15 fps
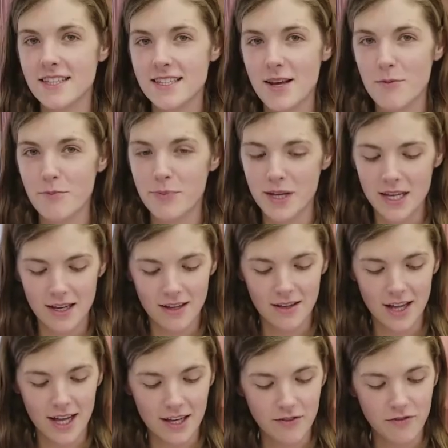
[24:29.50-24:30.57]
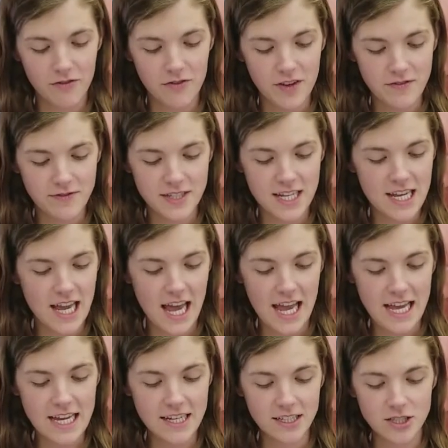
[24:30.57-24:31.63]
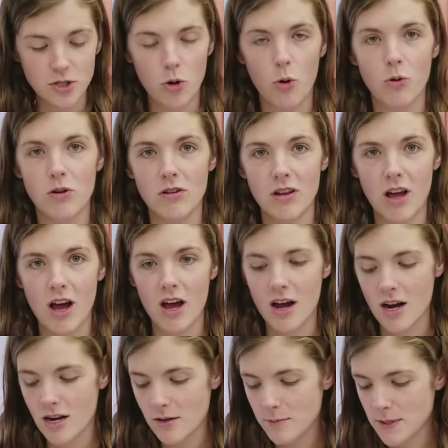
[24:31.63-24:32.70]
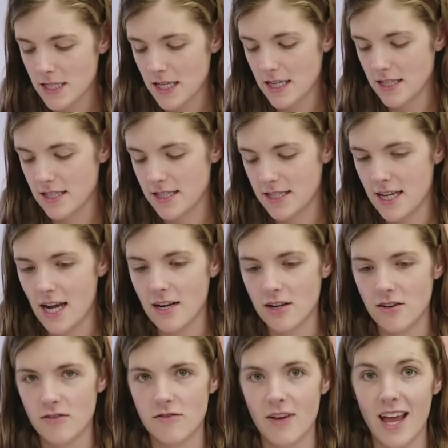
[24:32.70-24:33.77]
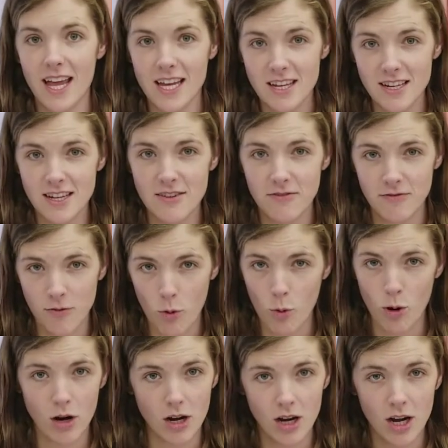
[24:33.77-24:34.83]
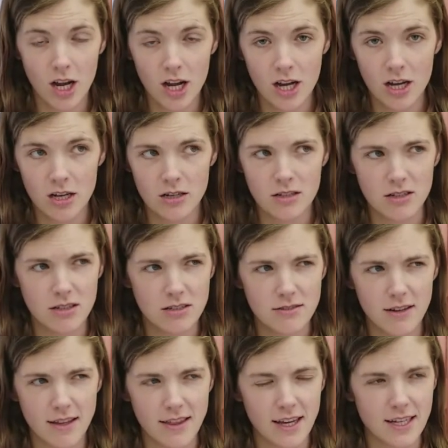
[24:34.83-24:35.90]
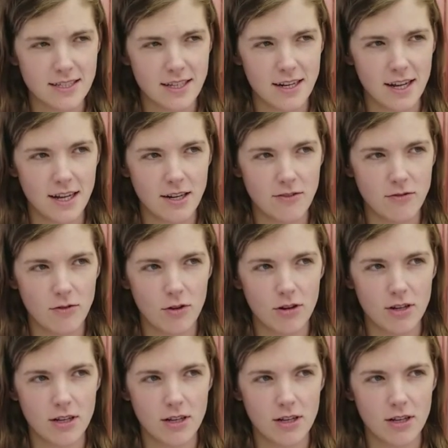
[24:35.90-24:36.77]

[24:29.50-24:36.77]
ends up being like 58 total carbs instead of 84. I think I said 84.